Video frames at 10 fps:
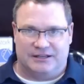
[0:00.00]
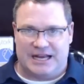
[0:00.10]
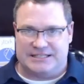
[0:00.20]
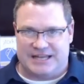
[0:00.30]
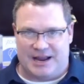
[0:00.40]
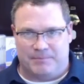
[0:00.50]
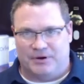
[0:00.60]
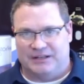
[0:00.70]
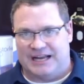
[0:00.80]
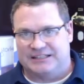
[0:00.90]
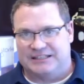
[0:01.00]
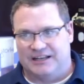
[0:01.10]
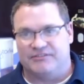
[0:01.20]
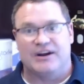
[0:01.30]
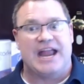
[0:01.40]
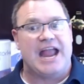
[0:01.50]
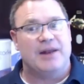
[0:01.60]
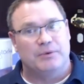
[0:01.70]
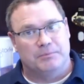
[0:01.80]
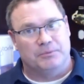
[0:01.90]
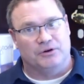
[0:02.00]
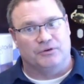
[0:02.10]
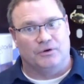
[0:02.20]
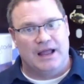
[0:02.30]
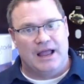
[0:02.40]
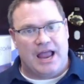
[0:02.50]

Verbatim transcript: and tampon-like delivery and removal,